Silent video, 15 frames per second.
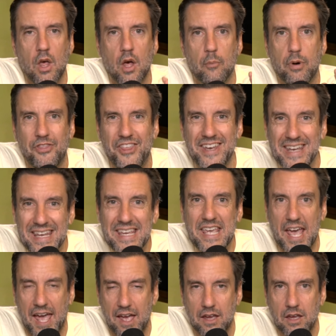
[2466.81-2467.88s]
But the
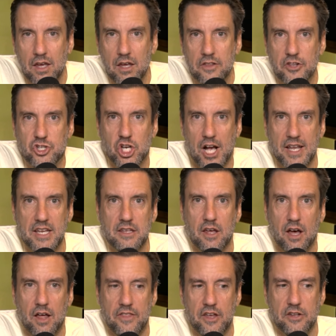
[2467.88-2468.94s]
Nikkei,
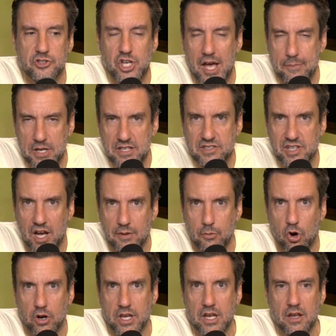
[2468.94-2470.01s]
the Japanese stock
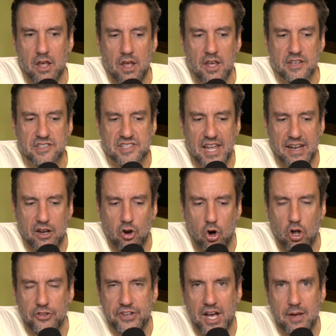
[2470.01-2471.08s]
market, set an
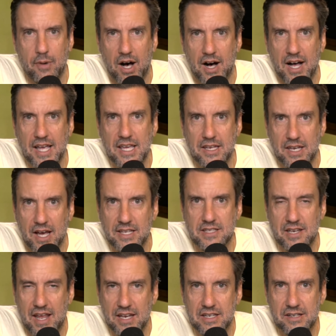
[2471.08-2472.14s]
all-time high in
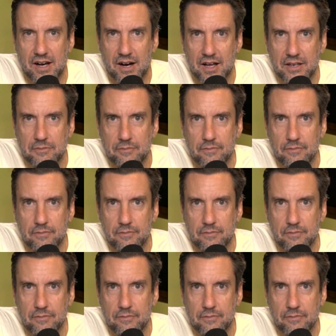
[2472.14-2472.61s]
1989.